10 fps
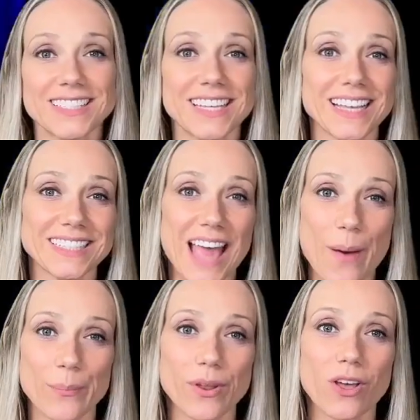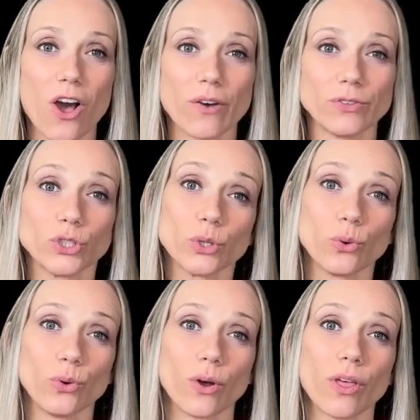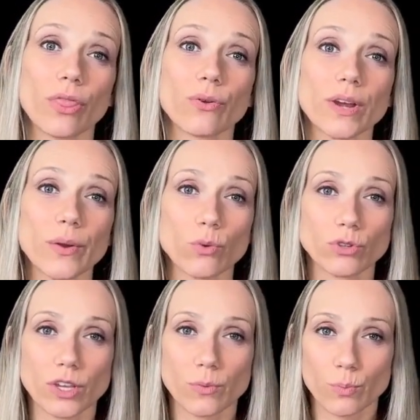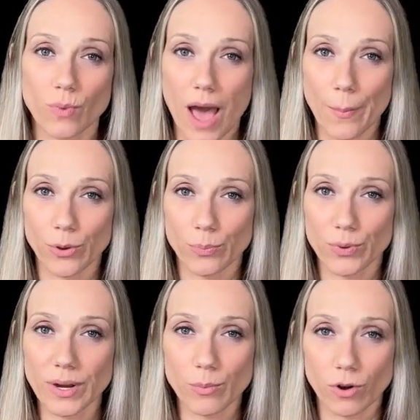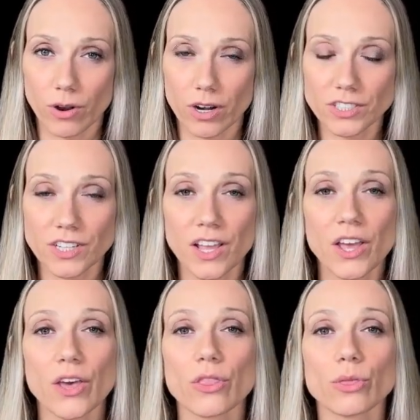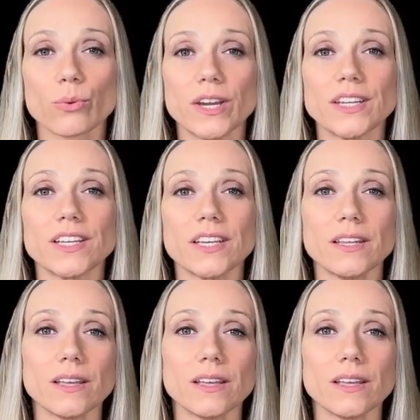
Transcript: the example of three rooted upper premolars treated